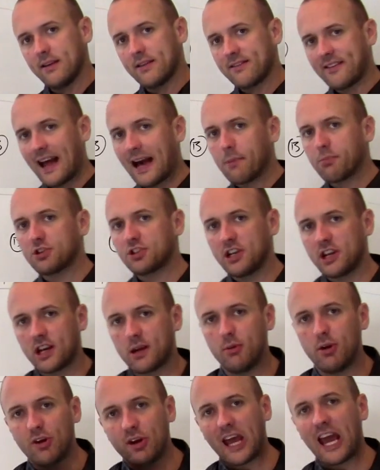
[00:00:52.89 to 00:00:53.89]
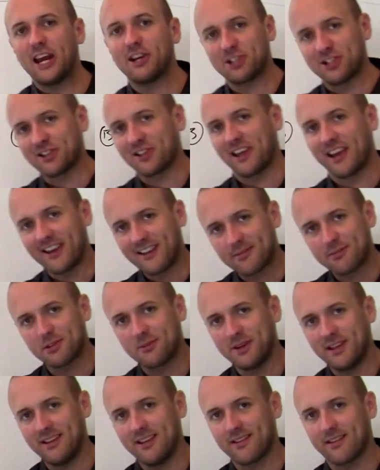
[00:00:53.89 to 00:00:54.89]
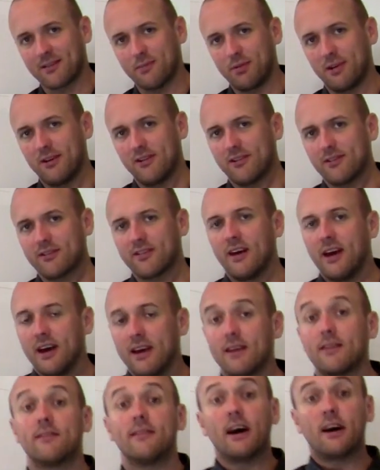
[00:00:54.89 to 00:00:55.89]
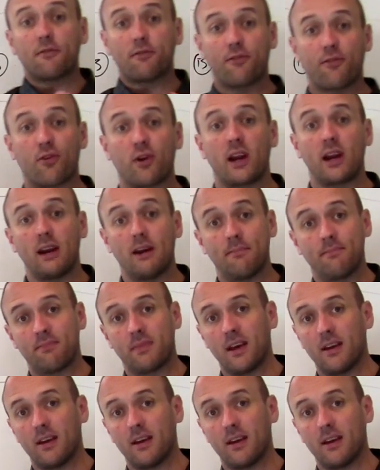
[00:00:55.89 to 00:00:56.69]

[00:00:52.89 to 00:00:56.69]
establishing communication links between these computers is not free.